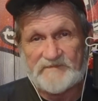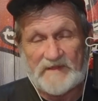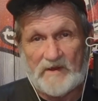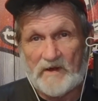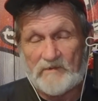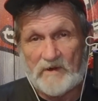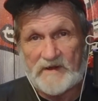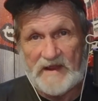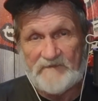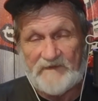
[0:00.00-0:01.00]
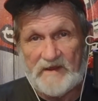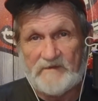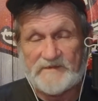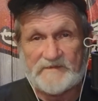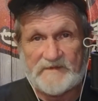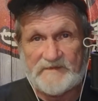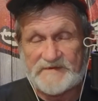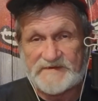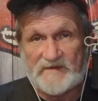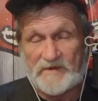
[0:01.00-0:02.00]
by the Hard Rock Cafe, the
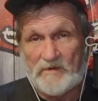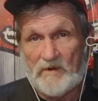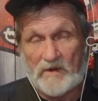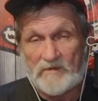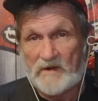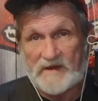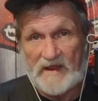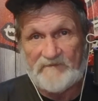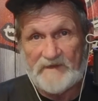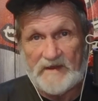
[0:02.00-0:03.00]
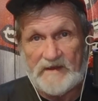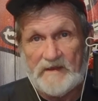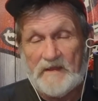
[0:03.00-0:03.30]
Seminole Hard Rock Cafe.